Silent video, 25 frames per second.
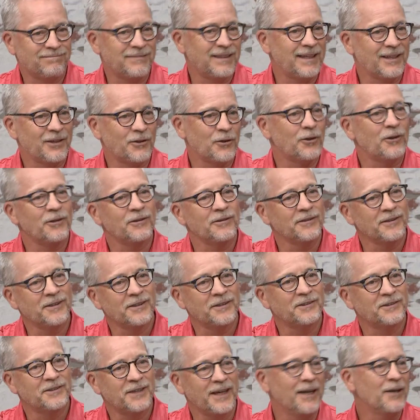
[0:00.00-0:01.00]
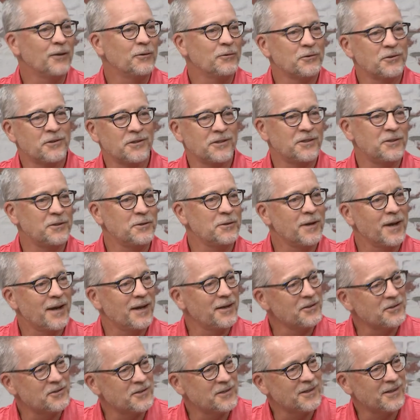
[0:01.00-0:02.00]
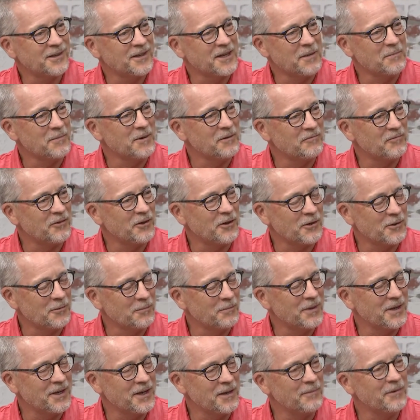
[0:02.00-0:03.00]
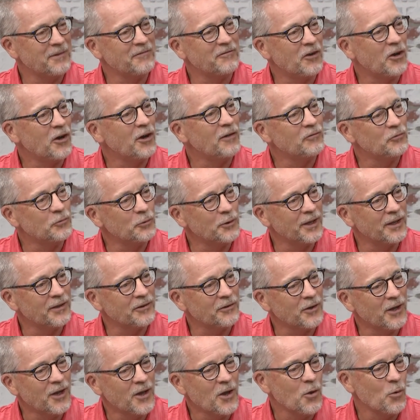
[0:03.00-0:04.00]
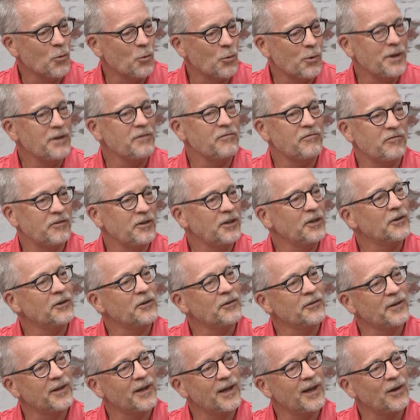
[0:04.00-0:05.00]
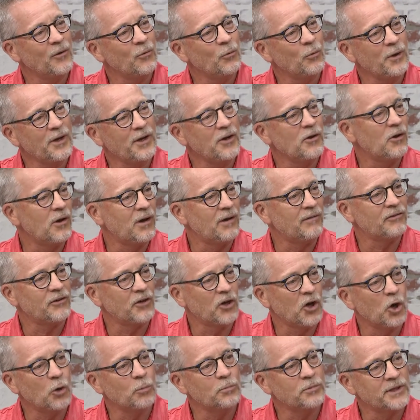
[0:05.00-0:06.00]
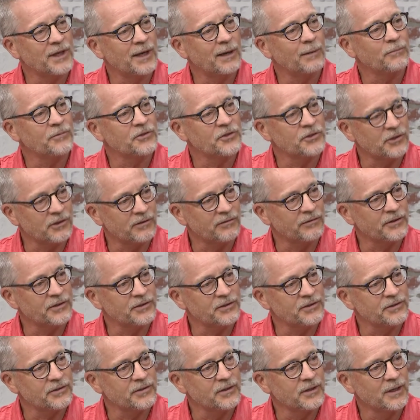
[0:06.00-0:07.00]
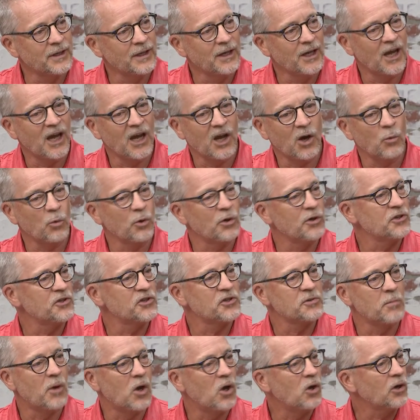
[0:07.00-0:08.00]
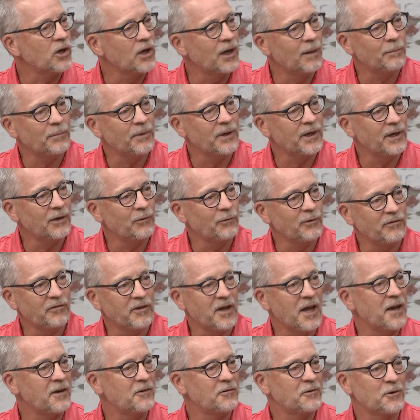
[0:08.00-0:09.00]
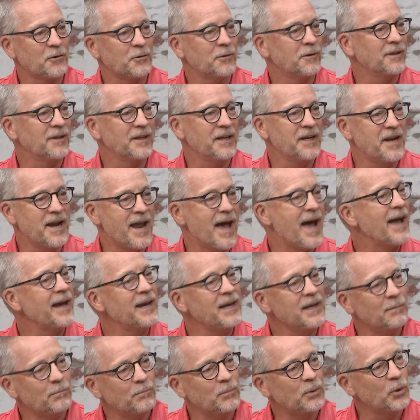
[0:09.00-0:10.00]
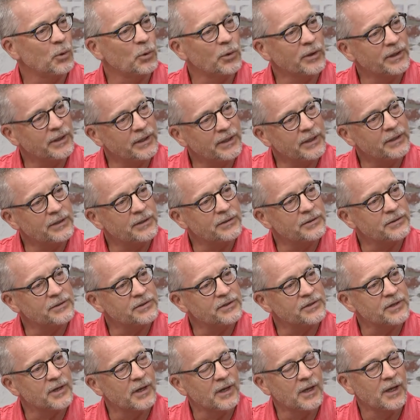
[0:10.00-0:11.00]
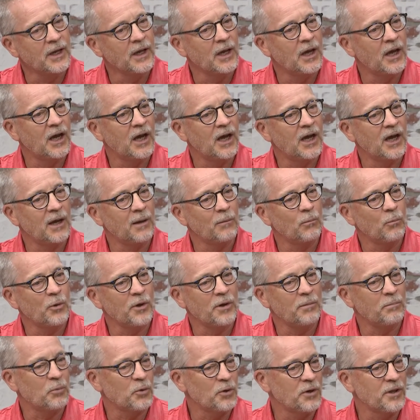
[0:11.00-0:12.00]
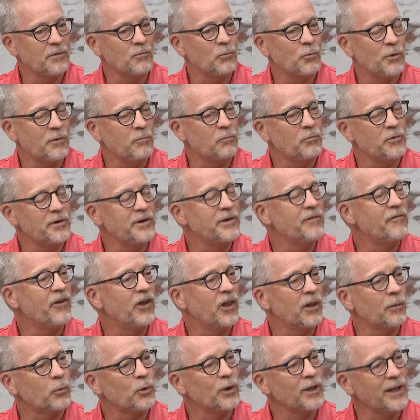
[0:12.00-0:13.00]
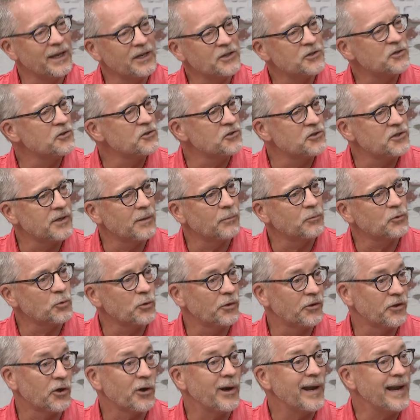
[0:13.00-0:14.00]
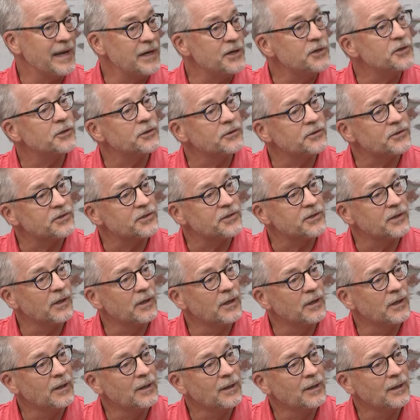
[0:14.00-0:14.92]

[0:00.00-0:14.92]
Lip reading: like all the towns that you guys become involved with. We feel that we offer hometown service. We're a small company. We've got currently 9 employees. We develop relationships with our agents,